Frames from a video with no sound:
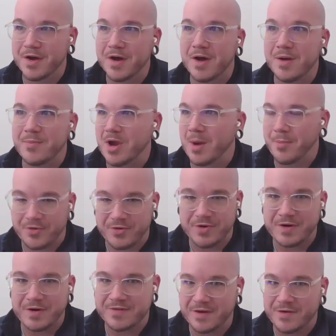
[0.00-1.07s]
Um, the
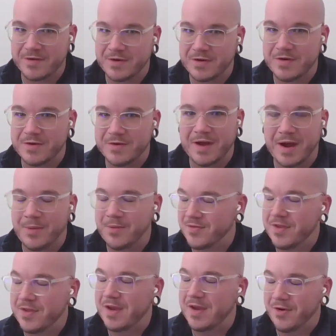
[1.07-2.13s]
opportunity sounded good. I was
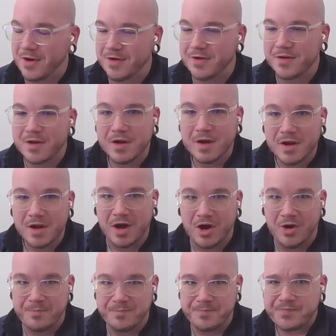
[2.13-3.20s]
in the area,
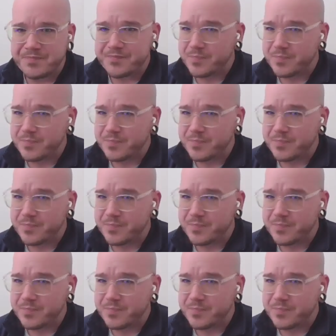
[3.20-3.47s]
um,